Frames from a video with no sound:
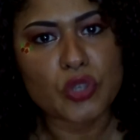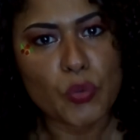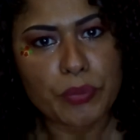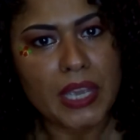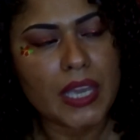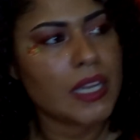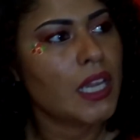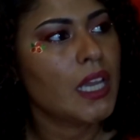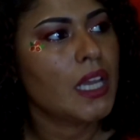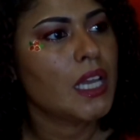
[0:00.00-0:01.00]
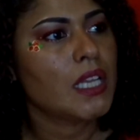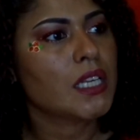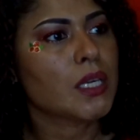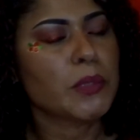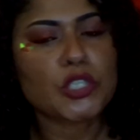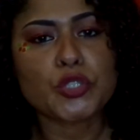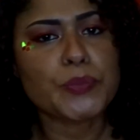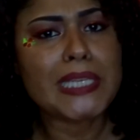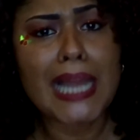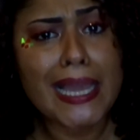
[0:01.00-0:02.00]
open. The commercials
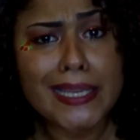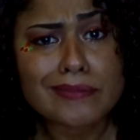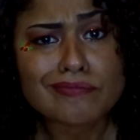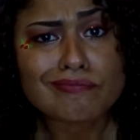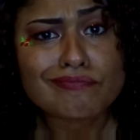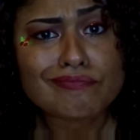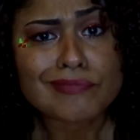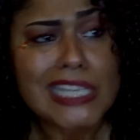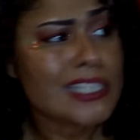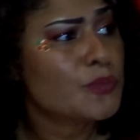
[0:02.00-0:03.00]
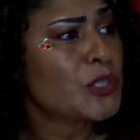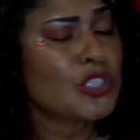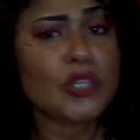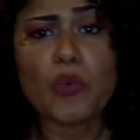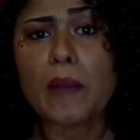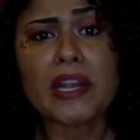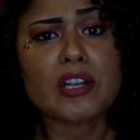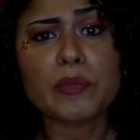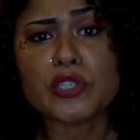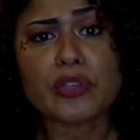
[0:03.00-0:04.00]
be lying. Especially Walmart
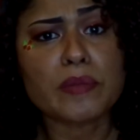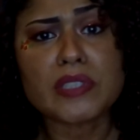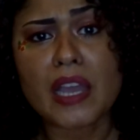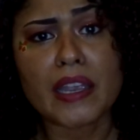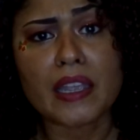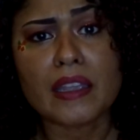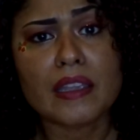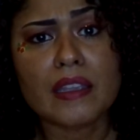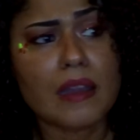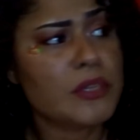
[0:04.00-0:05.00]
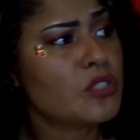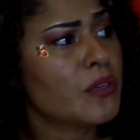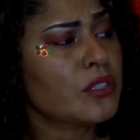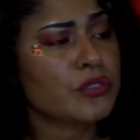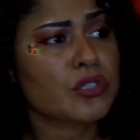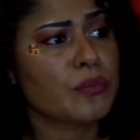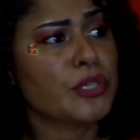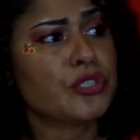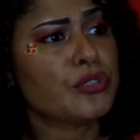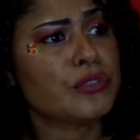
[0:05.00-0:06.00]
commercial. I'm sorry. Y'all be showing those
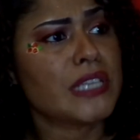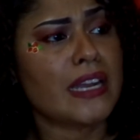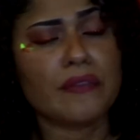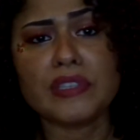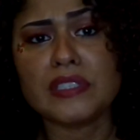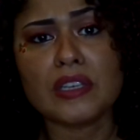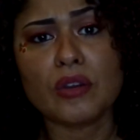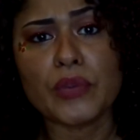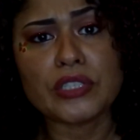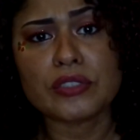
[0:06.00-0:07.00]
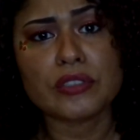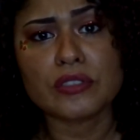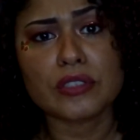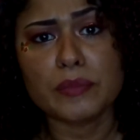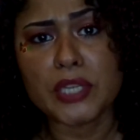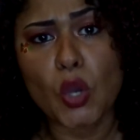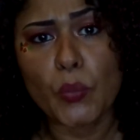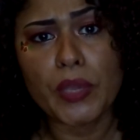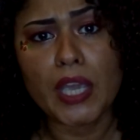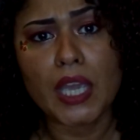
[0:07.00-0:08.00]
commercials that every single register is going to be
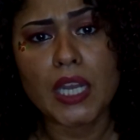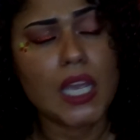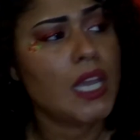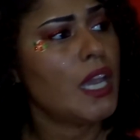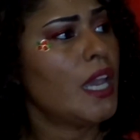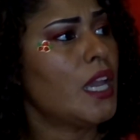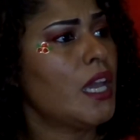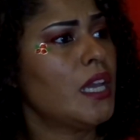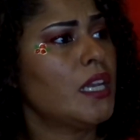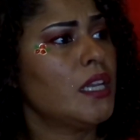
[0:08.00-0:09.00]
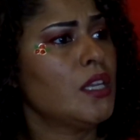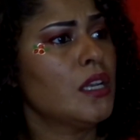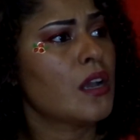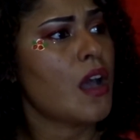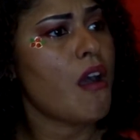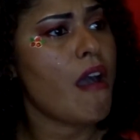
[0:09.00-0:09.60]
open. And you look all